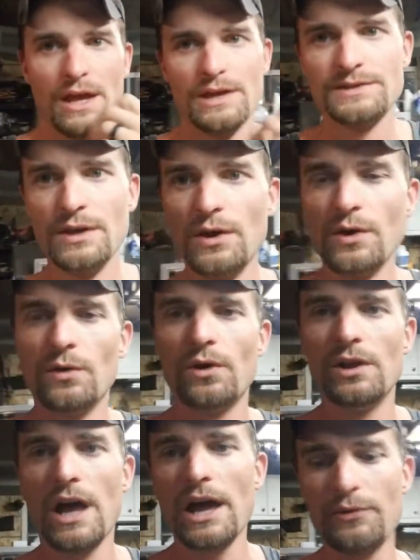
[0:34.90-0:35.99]
so a
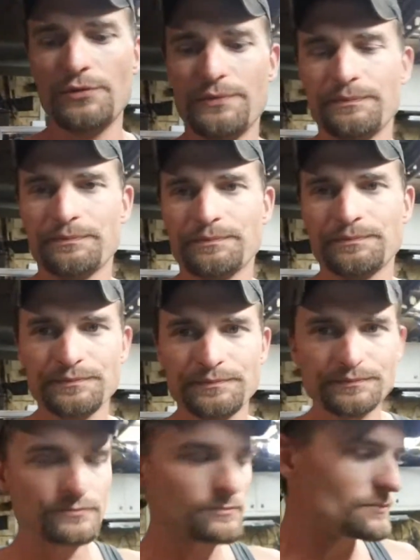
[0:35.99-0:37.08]
lot of
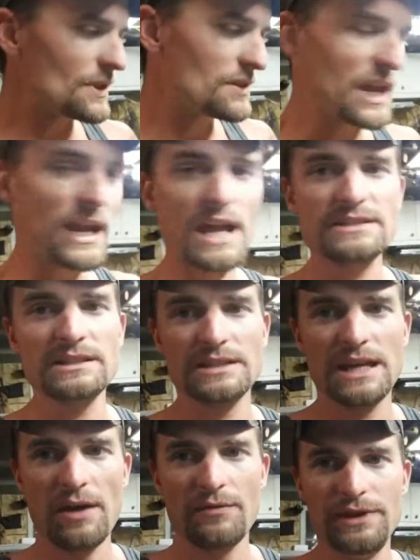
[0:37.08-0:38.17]
guys like to
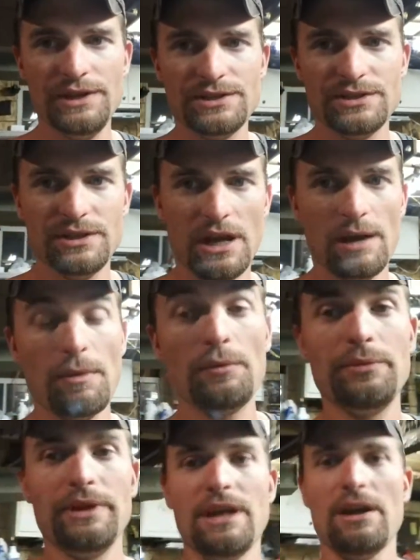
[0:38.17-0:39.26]
catfish. I'm a
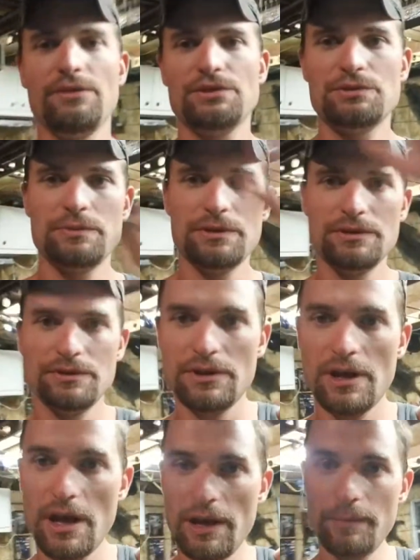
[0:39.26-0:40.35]
big catfisherman,
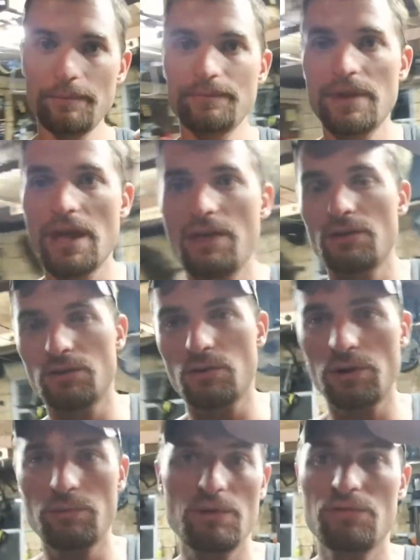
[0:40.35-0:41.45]
and they're
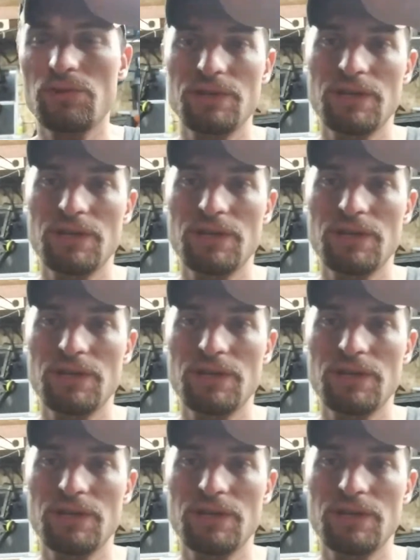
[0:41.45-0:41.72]
quite a bit of fun to